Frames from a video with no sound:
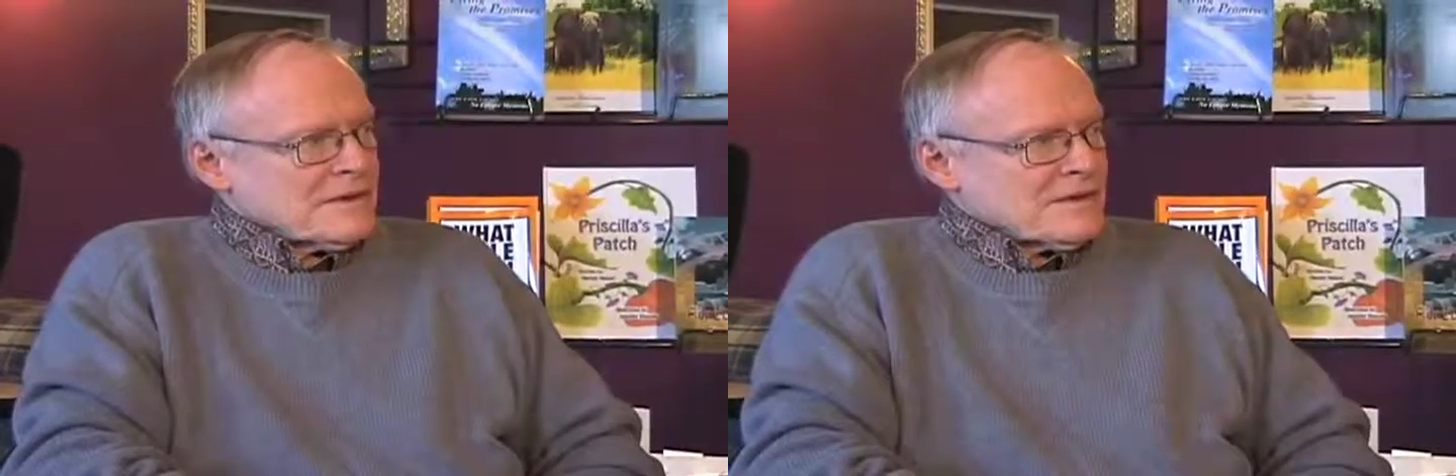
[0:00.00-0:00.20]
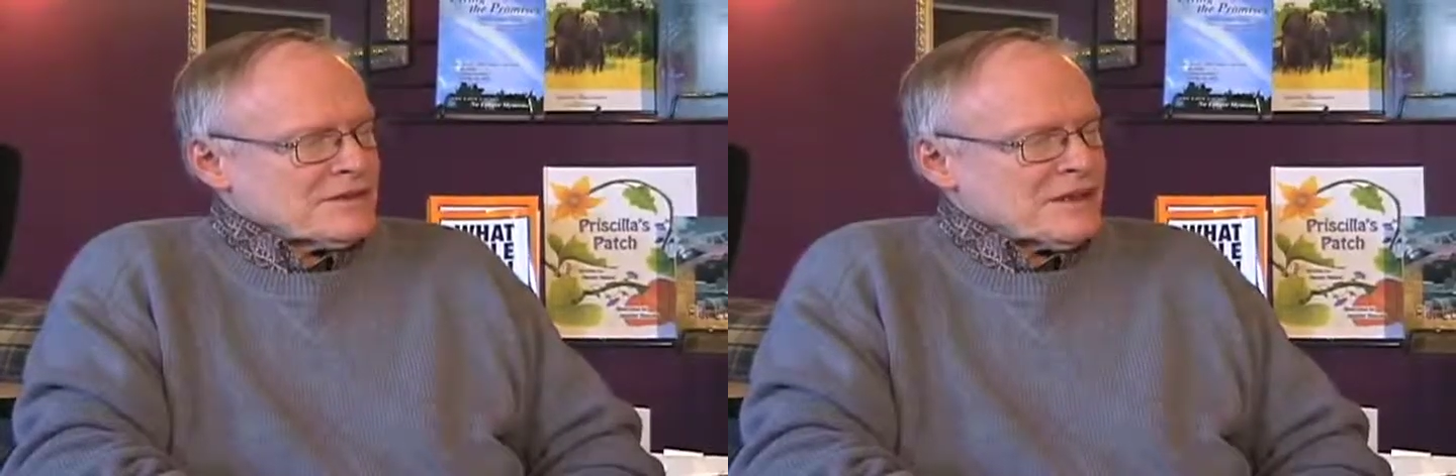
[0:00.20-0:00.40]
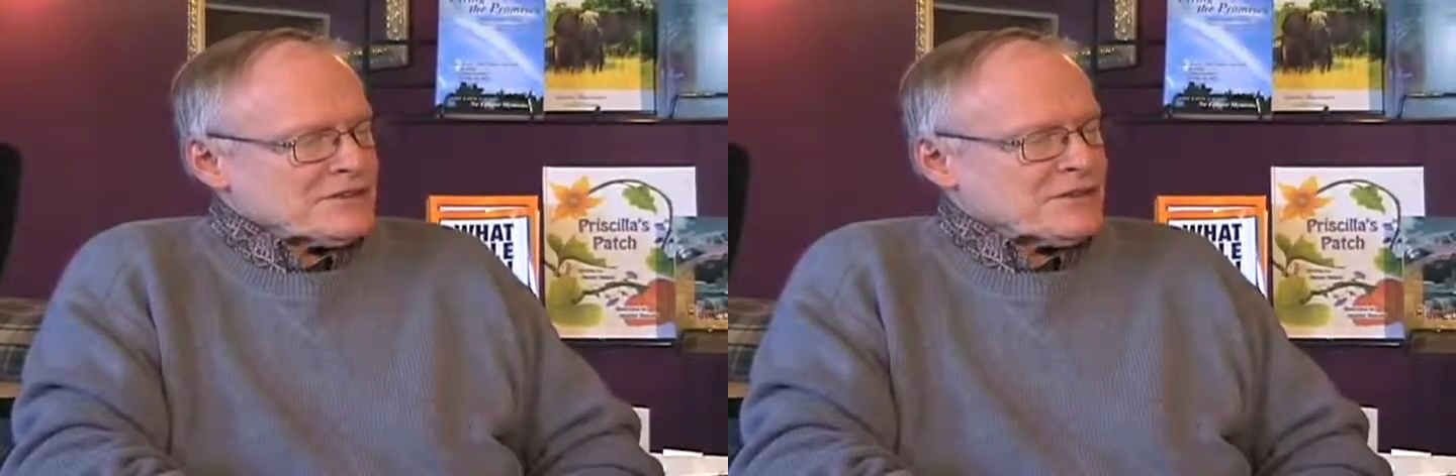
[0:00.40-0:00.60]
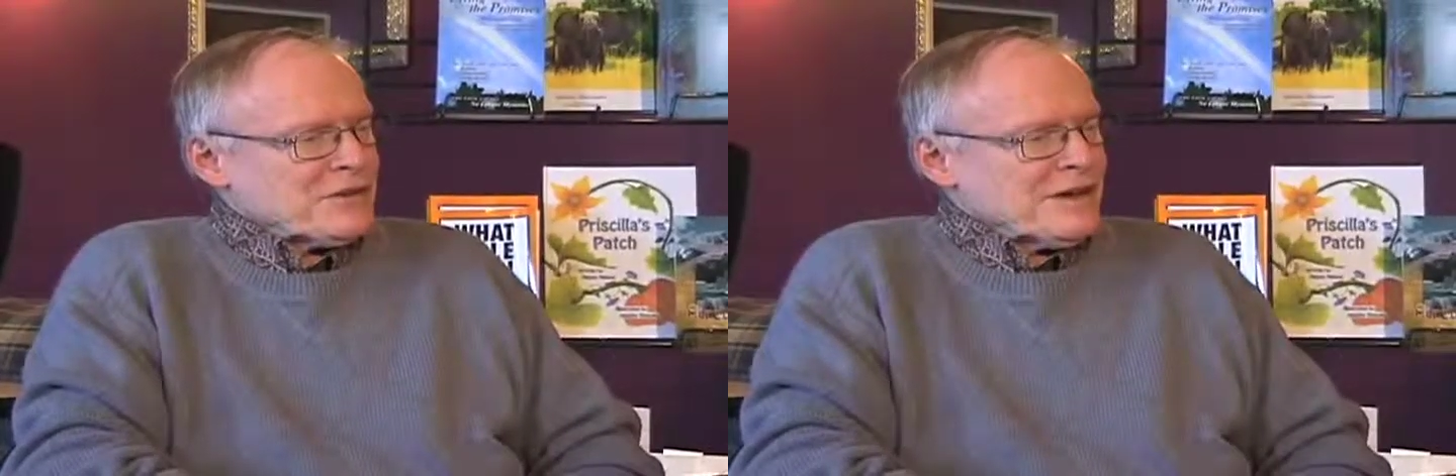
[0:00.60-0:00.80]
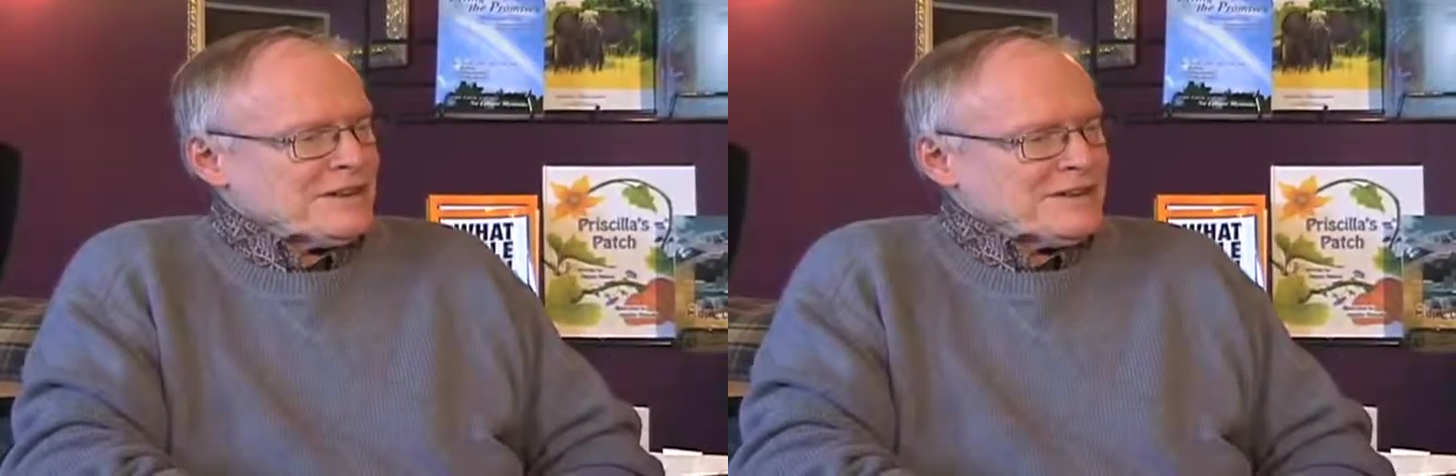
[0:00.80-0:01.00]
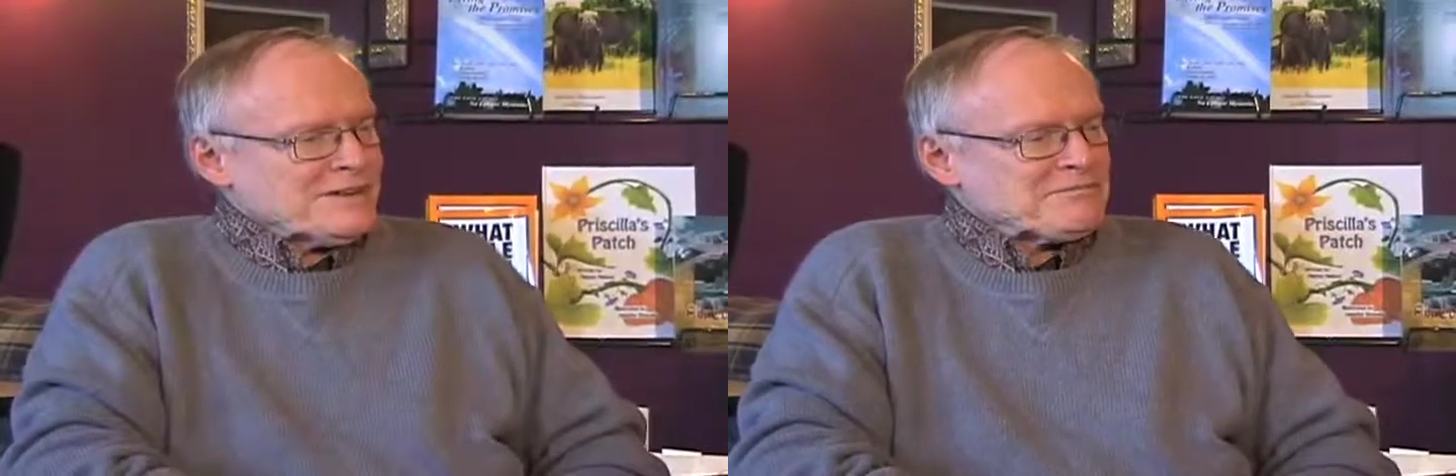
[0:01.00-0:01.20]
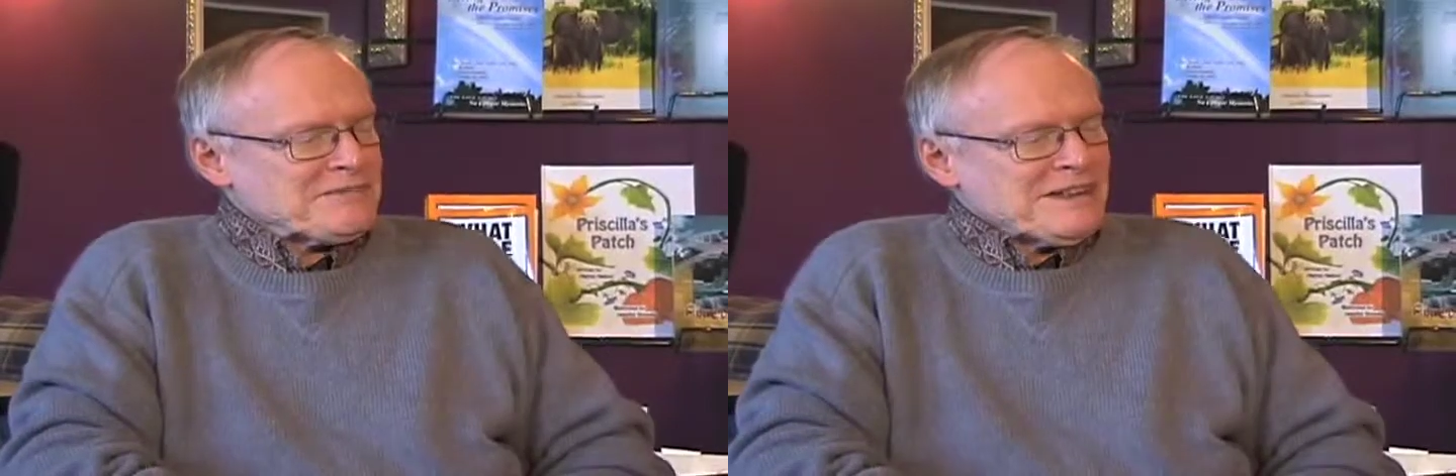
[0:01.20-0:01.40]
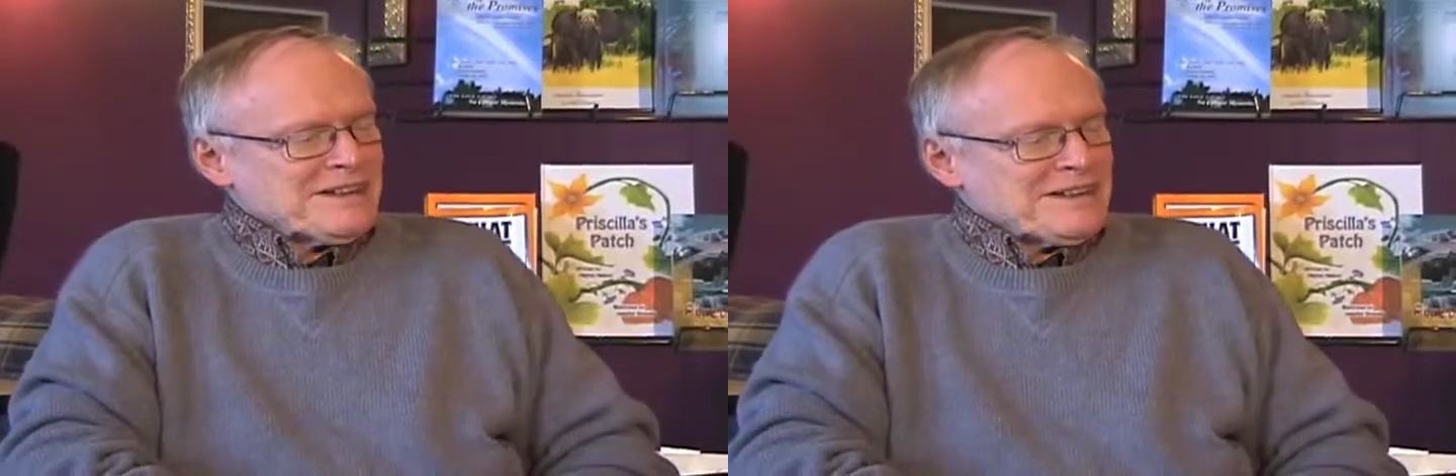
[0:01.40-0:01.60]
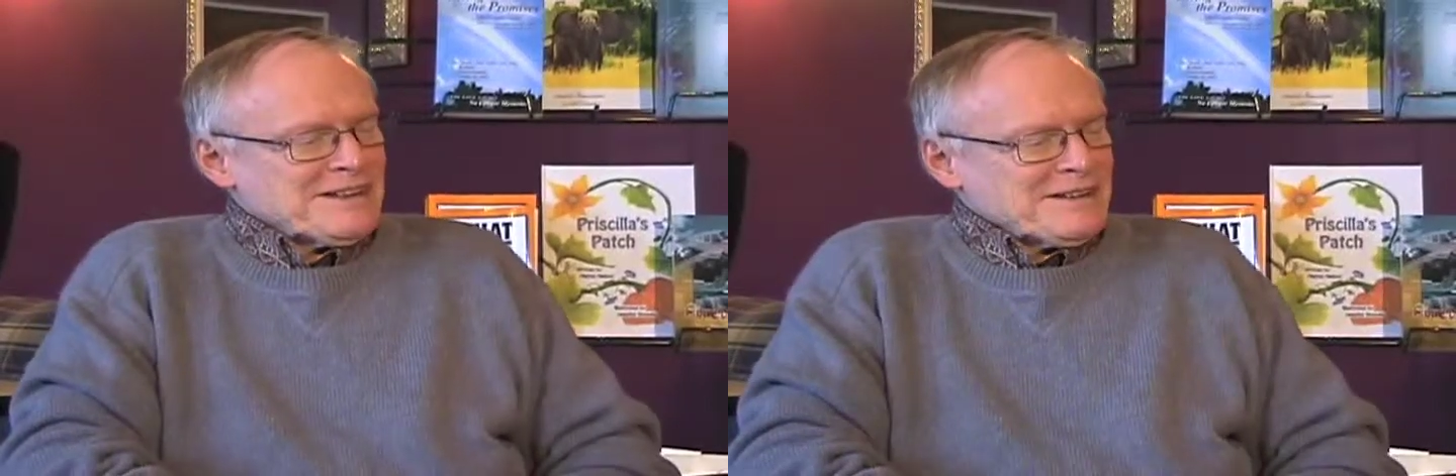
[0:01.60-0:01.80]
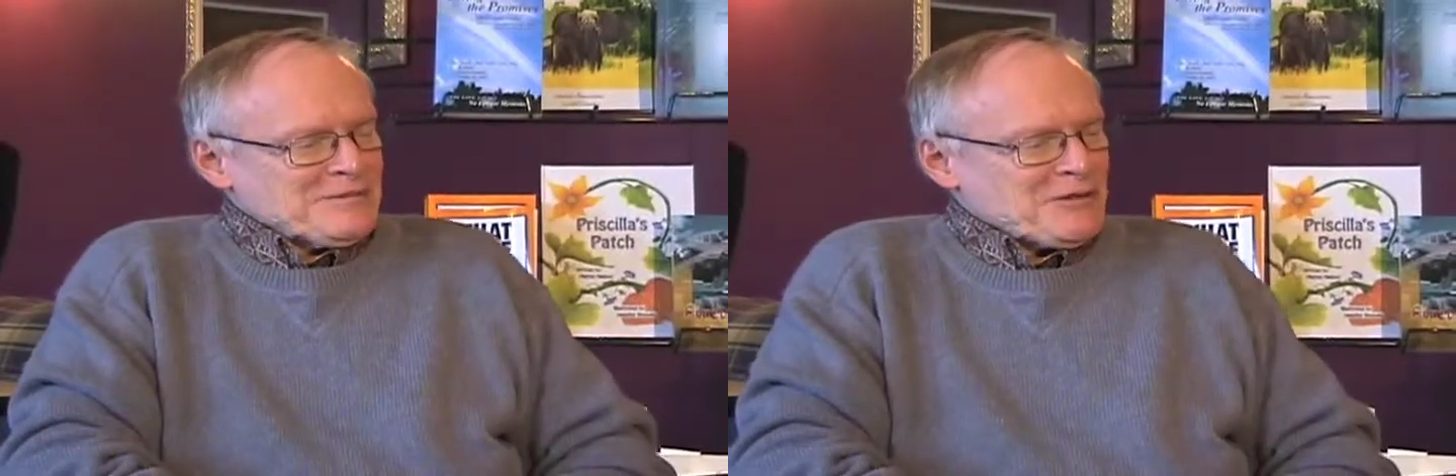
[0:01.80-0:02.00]
Well, that's great.
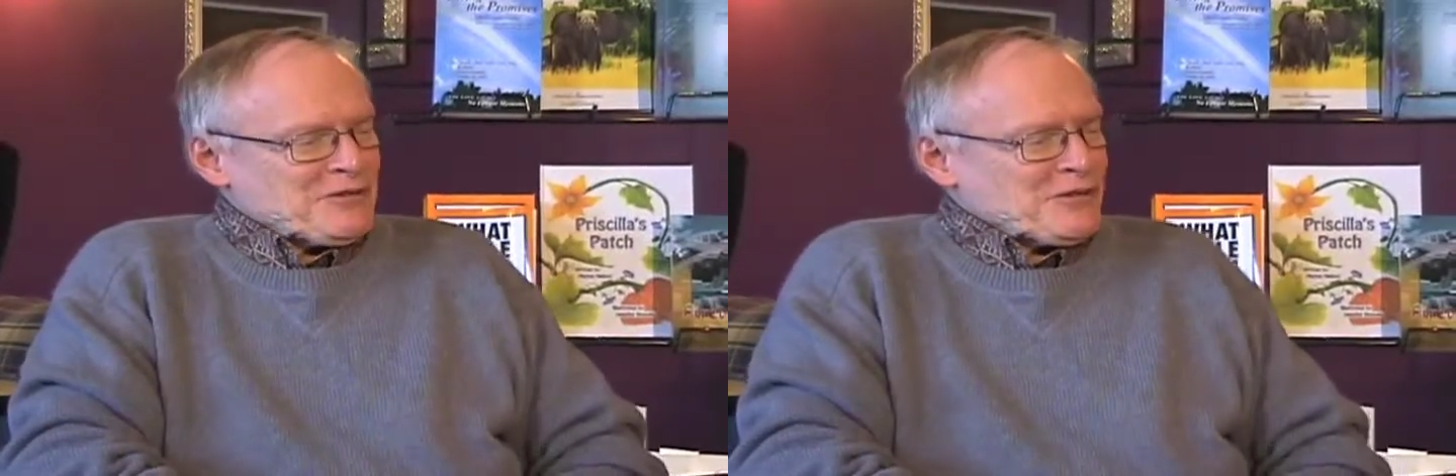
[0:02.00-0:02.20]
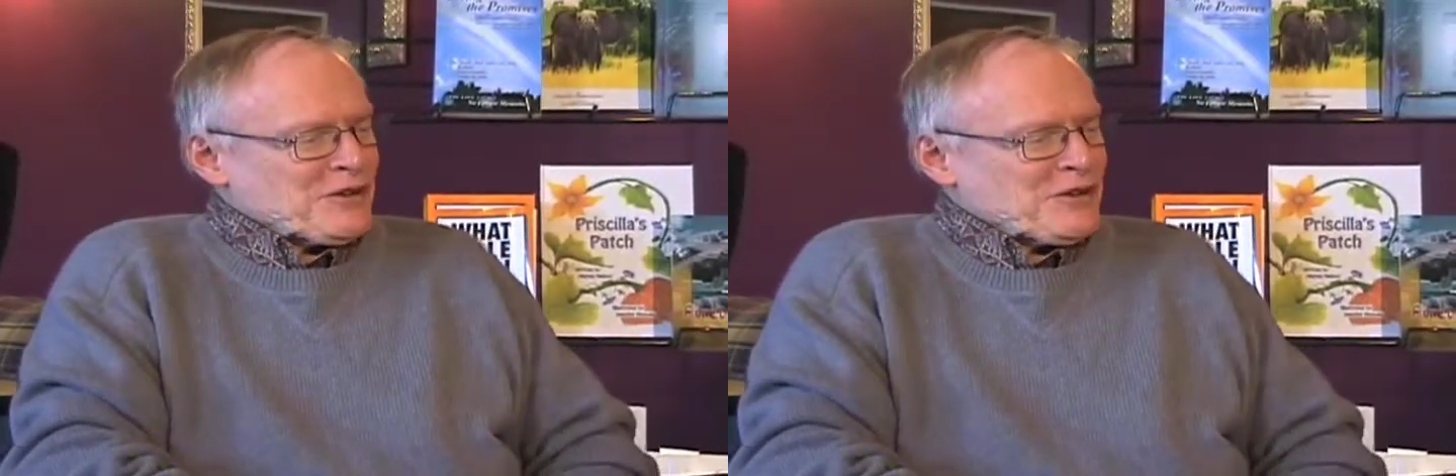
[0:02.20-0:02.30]
Before